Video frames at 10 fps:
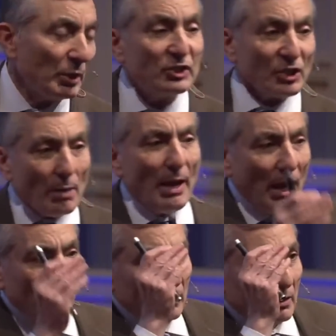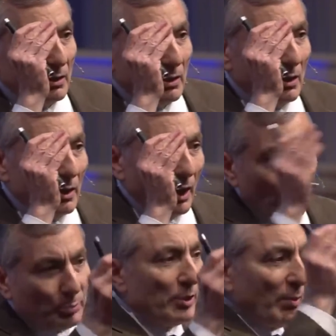But somehow, on
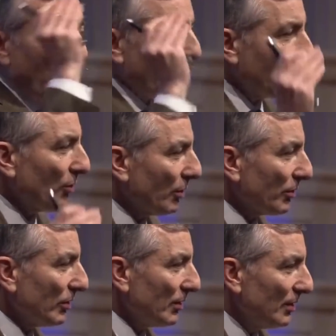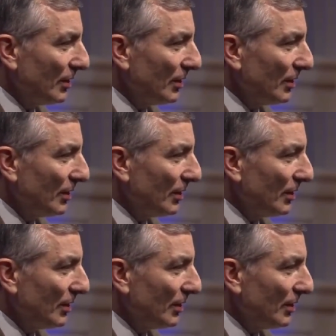a prebiotic Earth,